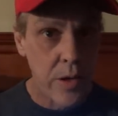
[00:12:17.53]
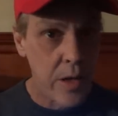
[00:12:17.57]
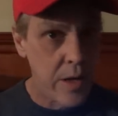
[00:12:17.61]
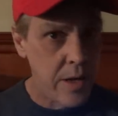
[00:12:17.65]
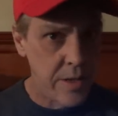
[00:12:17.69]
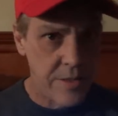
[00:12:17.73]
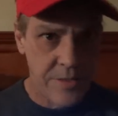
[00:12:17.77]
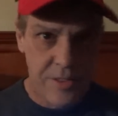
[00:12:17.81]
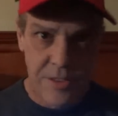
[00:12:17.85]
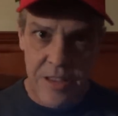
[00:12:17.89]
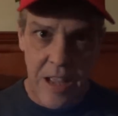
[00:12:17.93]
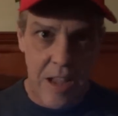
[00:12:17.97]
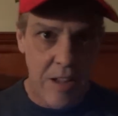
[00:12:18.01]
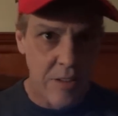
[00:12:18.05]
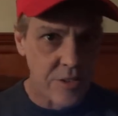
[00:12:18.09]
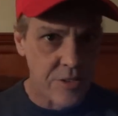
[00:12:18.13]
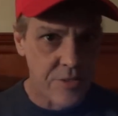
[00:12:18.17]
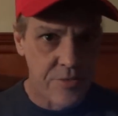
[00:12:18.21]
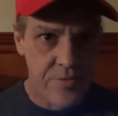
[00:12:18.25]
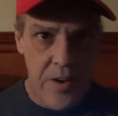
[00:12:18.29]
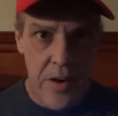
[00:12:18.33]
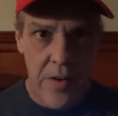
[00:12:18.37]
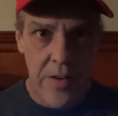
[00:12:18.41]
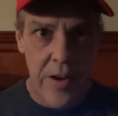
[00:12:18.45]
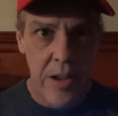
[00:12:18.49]
and it sounds
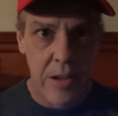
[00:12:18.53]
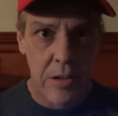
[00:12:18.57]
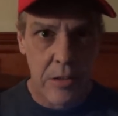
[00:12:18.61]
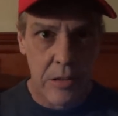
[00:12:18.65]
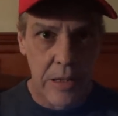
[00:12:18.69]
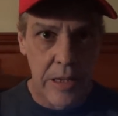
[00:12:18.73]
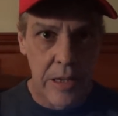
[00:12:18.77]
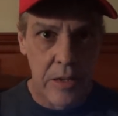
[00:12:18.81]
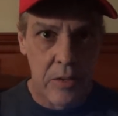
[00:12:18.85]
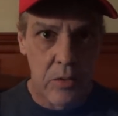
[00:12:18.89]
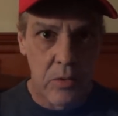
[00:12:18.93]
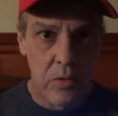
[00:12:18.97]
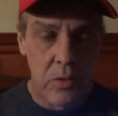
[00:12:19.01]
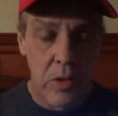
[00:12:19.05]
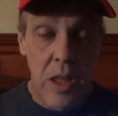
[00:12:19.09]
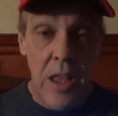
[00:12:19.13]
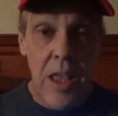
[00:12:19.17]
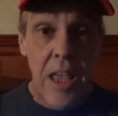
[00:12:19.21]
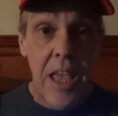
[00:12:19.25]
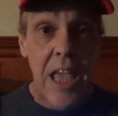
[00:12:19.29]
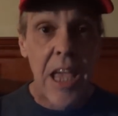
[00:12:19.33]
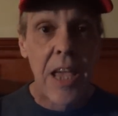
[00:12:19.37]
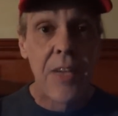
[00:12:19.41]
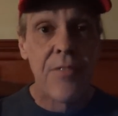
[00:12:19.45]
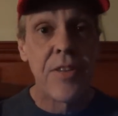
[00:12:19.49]
very illegal.
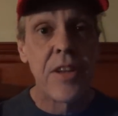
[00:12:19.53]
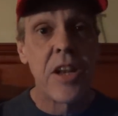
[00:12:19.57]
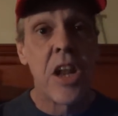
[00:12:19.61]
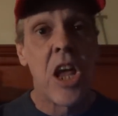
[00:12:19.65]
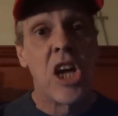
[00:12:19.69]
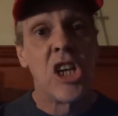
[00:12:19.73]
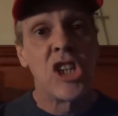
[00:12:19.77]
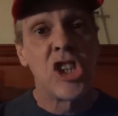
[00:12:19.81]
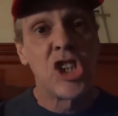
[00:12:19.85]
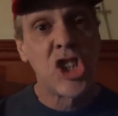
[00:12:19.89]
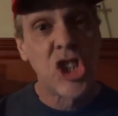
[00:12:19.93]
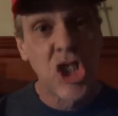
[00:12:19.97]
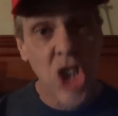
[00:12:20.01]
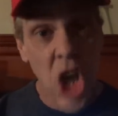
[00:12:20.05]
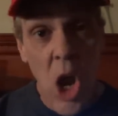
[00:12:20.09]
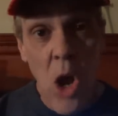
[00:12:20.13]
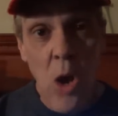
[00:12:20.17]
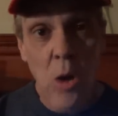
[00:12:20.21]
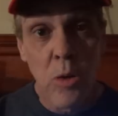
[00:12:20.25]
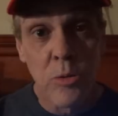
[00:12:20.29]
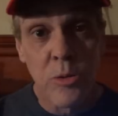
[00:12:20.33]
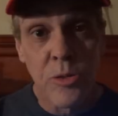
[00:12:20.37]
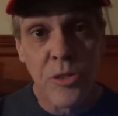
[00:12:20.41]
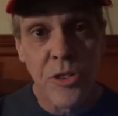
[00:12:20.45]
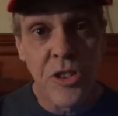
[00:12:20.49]
He even
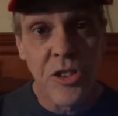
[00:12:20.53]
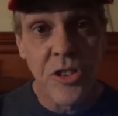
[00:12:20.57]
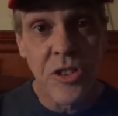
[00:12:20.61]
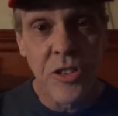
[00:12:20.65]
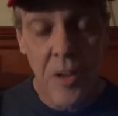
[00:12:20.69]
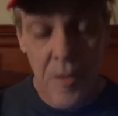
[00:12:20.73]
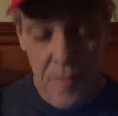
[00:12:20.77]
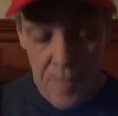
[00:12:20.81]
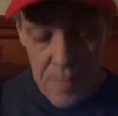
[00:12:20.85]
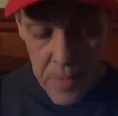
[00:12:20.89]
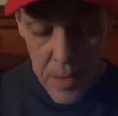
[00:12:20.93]
shows